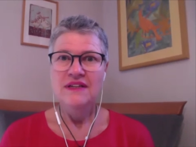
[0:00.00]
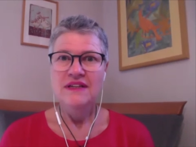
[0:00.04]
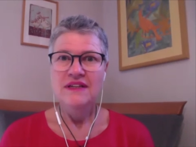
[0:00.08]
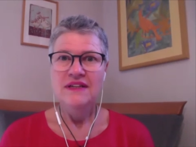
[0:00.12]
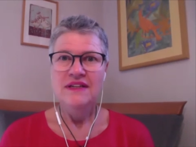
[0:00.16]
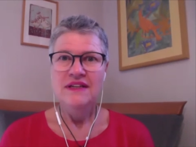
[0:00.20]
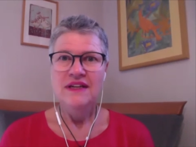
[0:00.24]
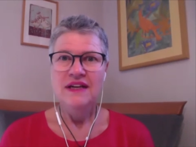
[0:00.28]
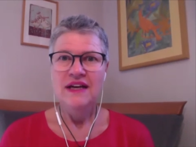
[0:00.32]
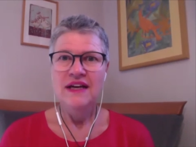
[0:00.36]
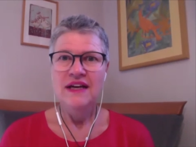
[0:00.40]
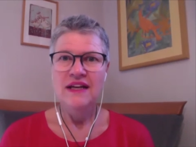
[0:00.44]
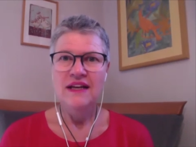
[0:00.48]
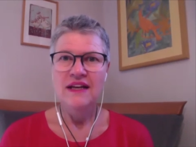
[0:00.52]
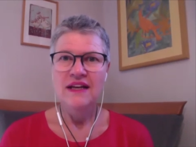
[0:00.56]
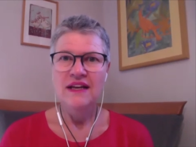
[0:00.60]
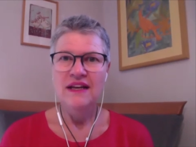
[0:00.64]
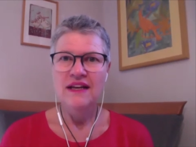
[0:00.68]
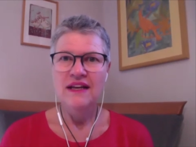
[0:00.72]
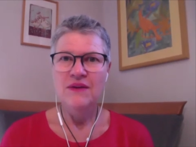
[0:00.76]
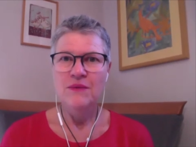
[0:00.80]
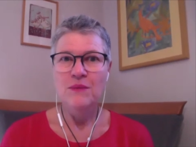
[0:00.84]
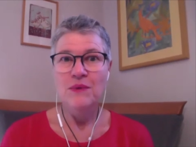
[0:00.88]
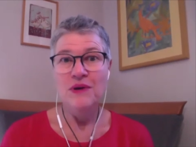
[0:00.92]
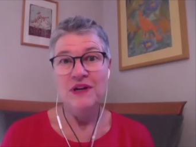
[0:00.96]
Mm-hmm.
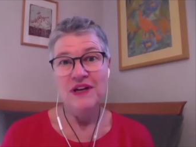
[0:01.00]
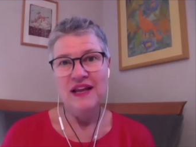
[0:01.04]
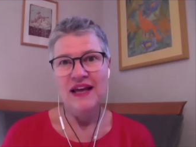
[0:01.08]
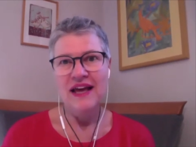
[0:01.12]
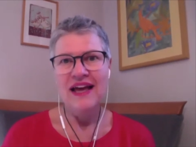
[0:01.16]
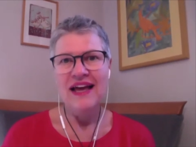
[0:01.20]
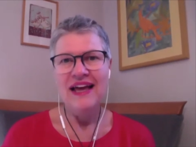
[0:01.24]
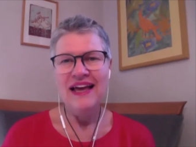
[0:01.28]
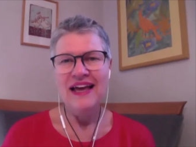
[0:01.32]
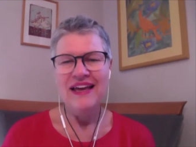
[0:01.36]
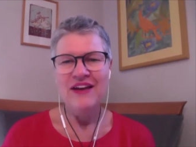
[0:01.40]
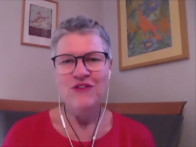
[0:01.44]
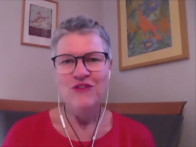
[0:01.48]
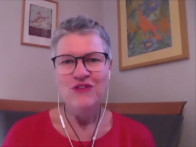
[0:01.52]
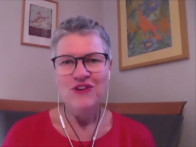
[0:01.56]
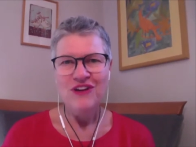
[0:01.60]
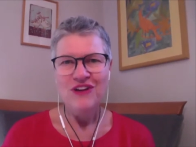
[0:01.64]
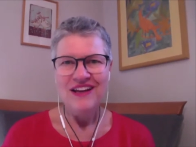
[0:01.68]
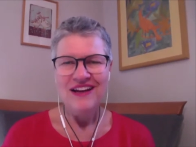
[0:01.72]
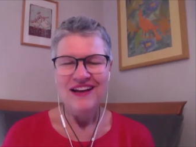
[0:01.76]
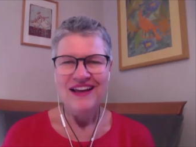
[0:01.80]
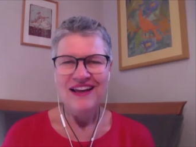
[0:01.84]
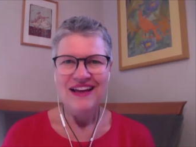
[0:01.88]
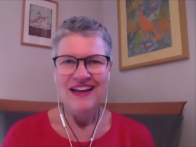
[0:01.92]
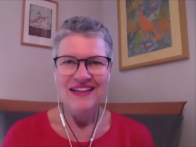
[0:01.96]
And what I
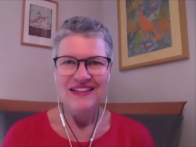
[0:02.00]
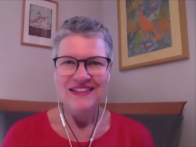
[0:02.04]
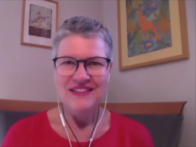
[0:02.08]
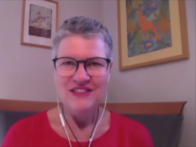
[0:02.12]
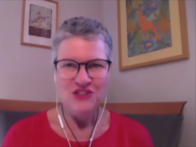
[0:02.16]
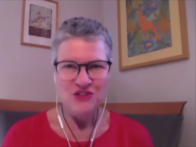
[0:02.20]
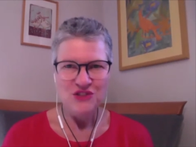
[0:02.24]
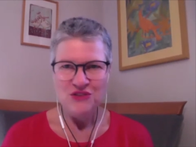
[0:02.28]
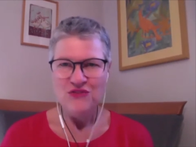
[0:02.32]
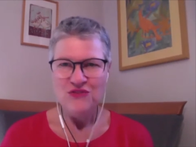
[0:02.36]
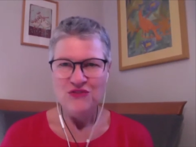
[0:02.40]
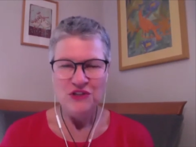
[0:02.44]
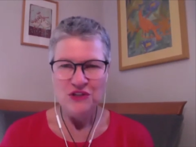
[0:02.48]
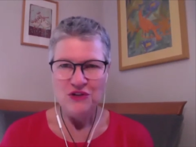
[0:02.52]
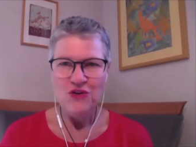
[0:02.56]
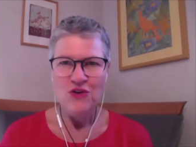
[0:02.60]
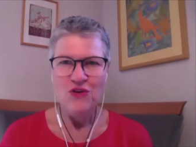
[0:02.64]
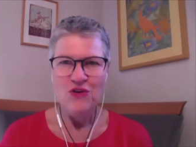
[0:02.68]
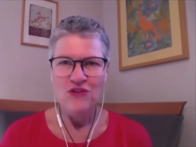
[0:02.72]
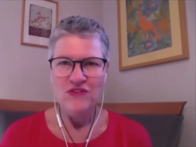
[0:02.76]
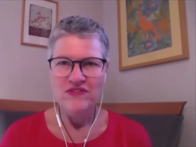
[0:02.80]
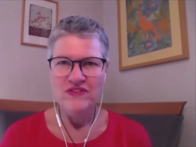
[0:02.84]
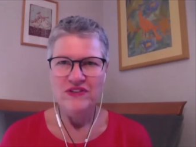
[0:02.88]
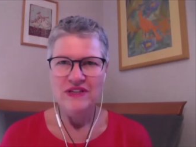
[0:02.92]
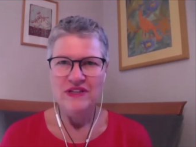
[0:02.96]
realized during
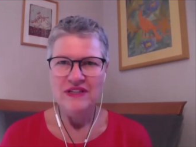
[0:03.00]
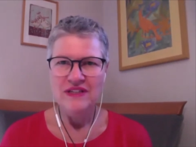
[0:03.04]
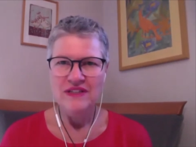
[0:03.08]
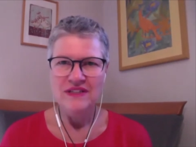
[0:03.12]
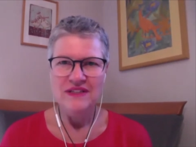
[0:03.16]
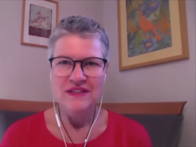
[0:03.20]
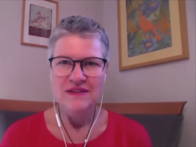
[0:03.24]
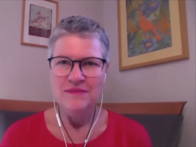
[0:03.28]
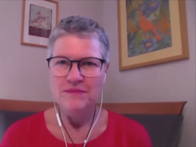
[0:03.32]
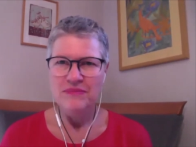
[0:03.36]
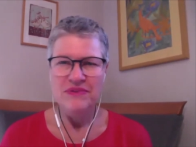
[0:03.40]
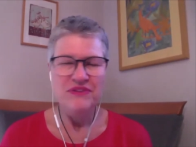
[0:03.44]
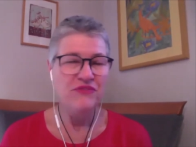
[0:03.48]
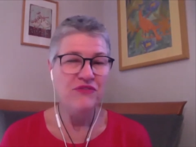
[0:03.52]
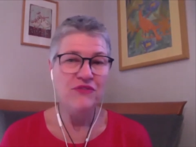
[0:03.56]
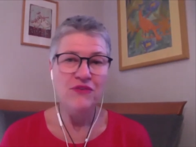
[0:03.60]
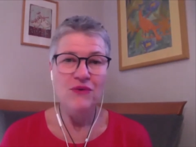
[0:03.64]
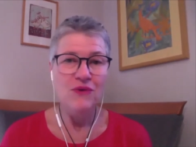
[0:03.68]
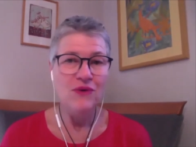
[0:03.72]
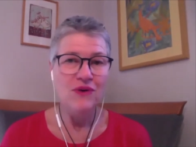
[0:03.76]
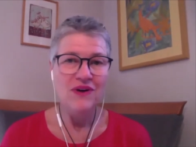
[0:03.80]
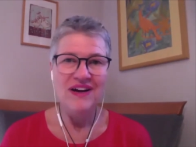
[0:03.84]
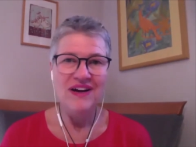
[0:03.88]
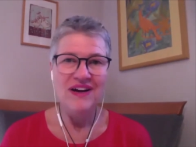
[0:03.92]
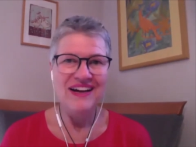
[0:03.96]
COVID,
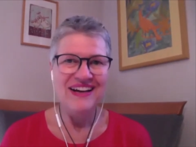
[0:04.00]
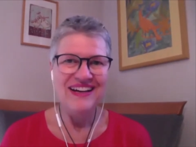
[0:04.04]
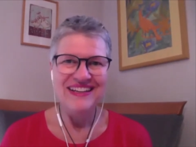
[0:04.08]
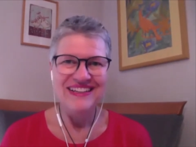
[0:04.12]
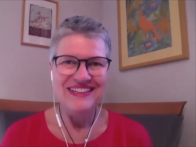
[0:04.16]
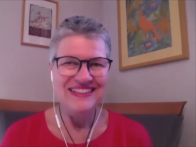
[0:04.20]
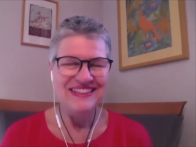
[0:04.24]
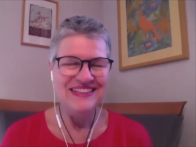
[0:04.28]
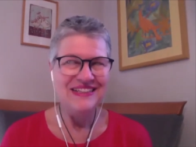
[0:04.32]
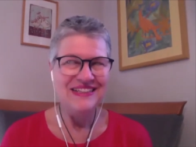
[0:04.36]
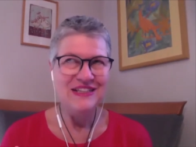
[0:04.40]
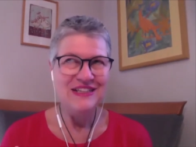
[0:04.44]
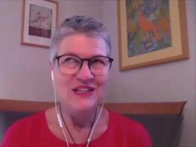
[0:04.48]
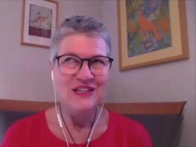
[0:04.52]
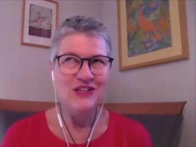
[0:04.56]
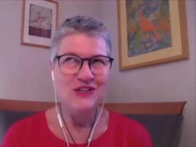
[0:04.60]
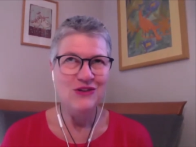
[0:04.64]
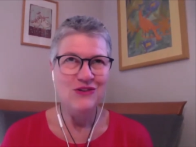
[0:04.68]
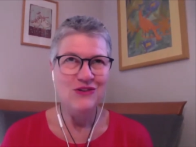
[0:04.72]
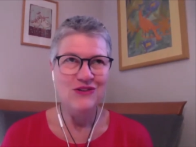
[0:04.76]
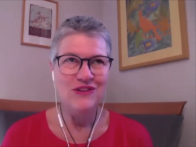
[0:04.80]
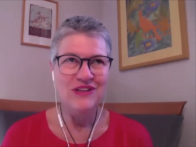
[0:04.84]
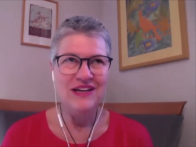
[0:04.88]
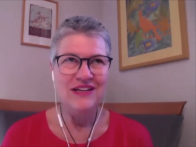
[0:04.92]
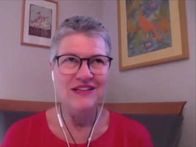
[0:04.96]
before I
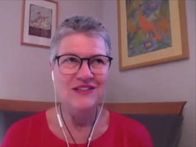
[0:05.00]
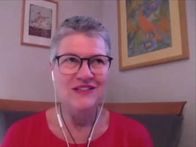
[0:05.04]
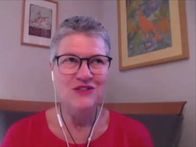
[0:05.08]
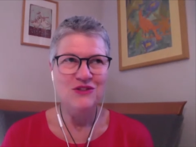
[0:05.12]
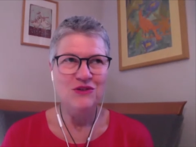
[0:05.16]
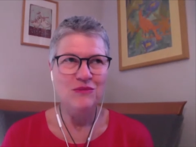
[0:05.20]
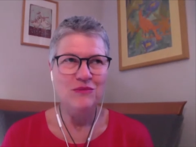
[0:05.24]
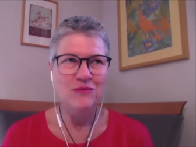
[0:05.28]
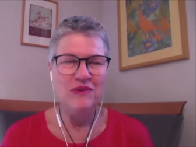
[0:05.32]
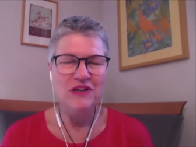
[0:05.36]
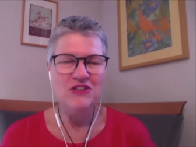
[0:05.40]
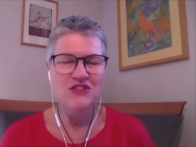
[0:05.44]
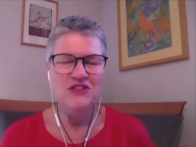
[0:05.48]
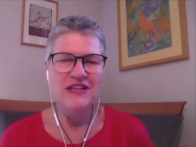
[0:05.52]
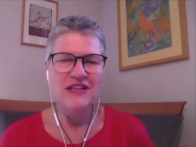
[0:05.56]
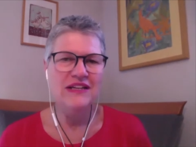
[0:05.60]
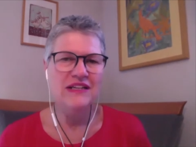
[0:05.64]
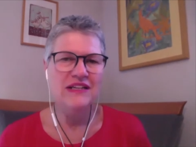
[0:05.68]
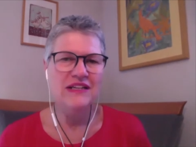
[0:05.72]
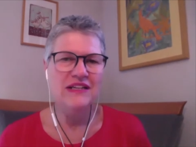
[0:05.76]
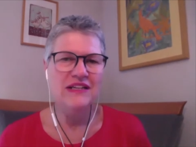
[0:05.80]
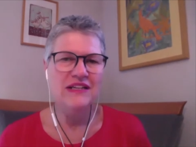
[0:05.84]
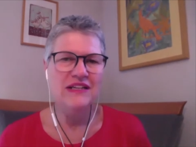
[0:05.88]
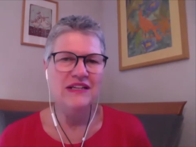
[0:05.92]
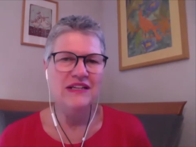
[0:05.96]
didn't know that so much
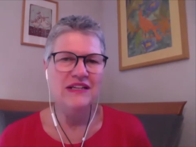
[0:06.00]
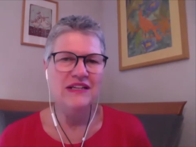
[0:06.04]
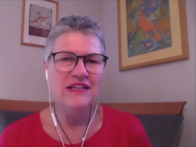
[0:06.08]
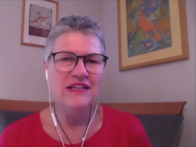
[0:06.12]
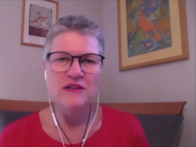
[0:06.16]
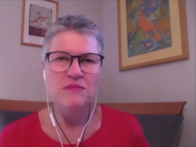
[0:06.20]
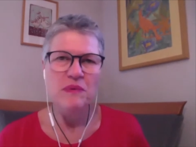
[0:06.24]
that it,